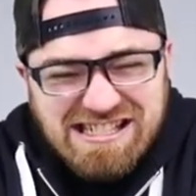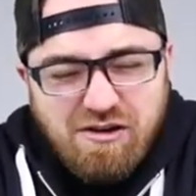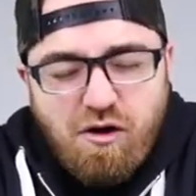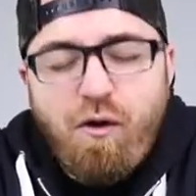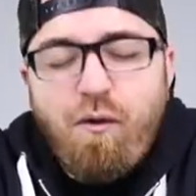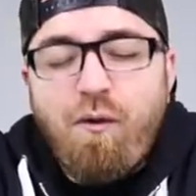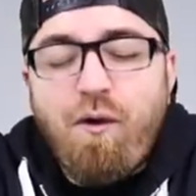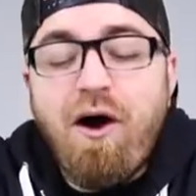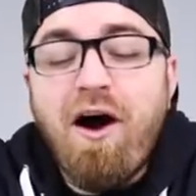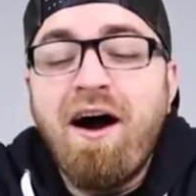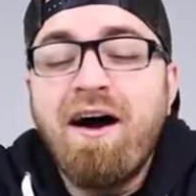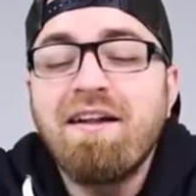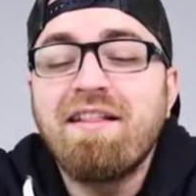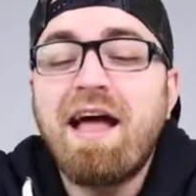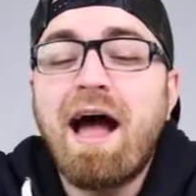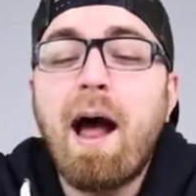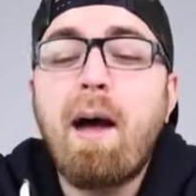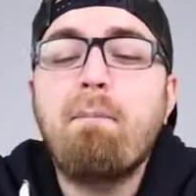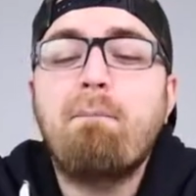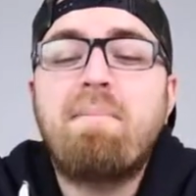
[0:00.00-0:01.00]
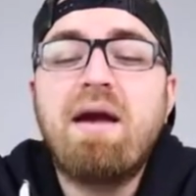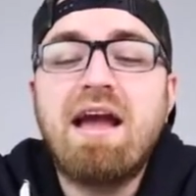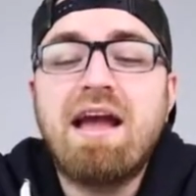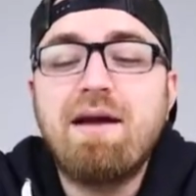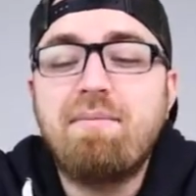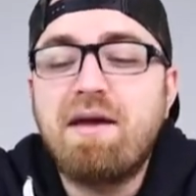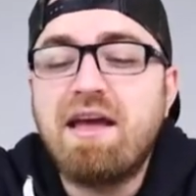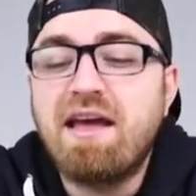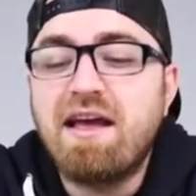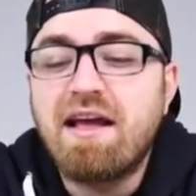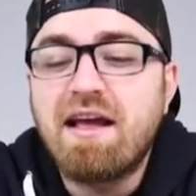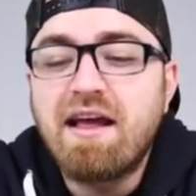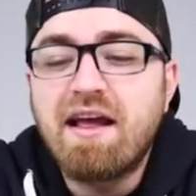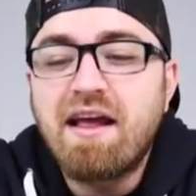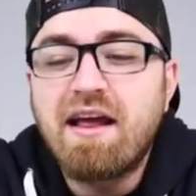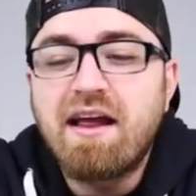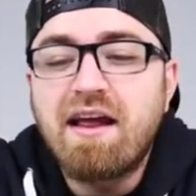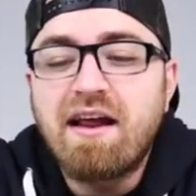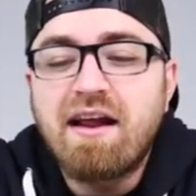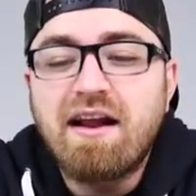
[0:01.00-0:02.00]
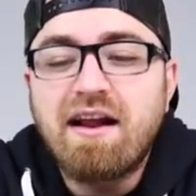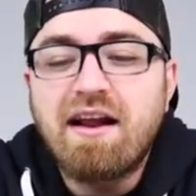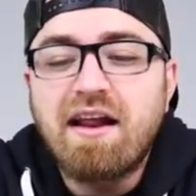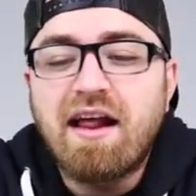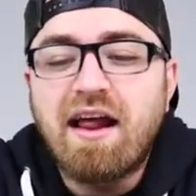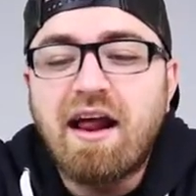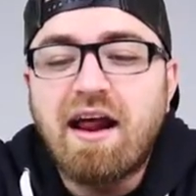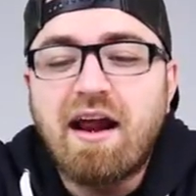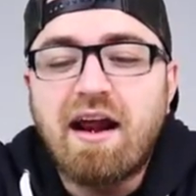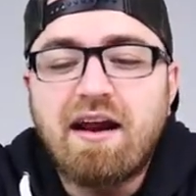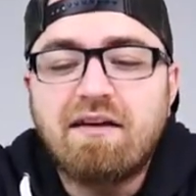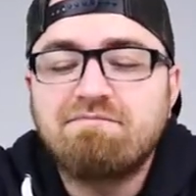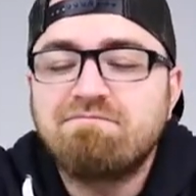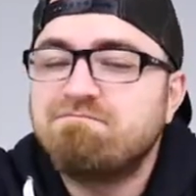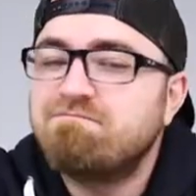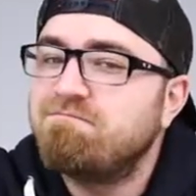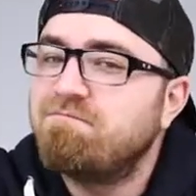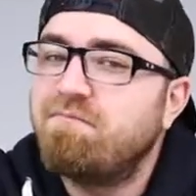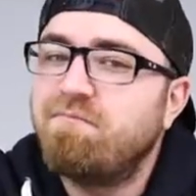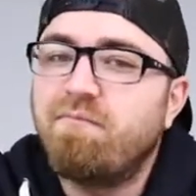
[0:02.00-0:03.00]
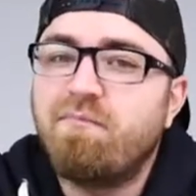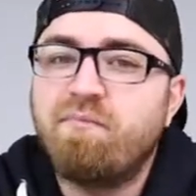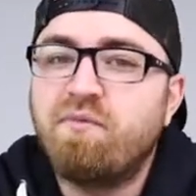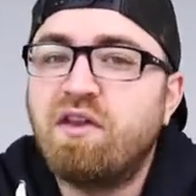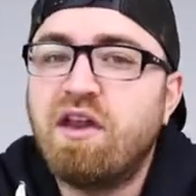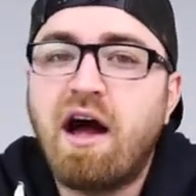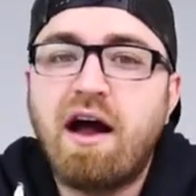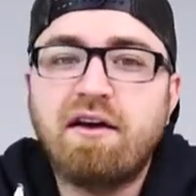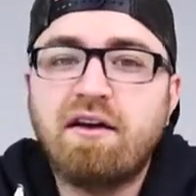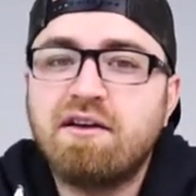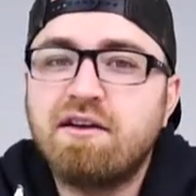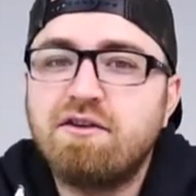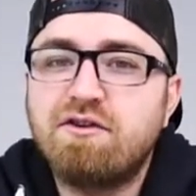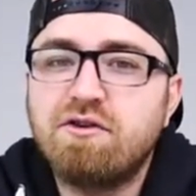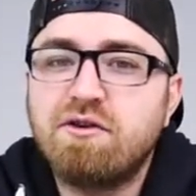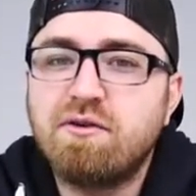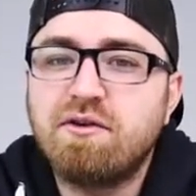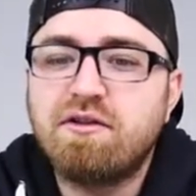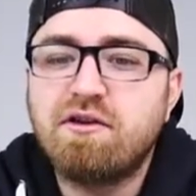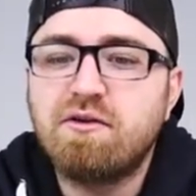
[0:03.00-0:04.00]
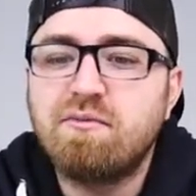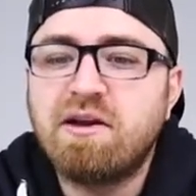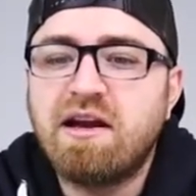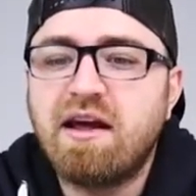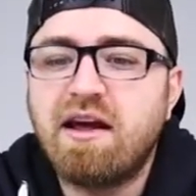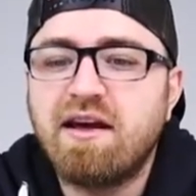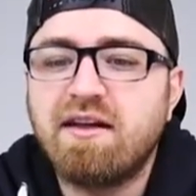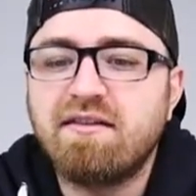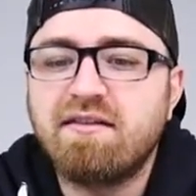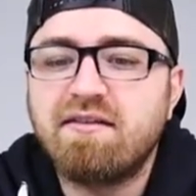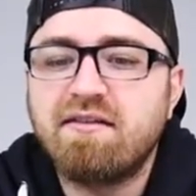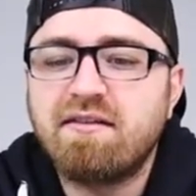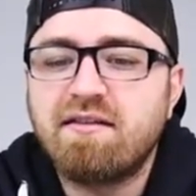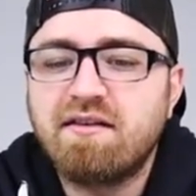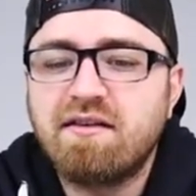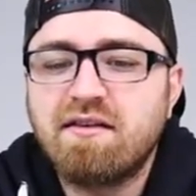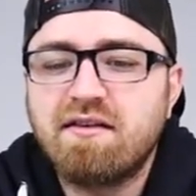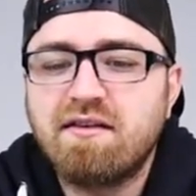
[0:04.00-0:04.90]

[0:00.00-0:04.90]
Oh, that baby. Not gonna do it with human hands.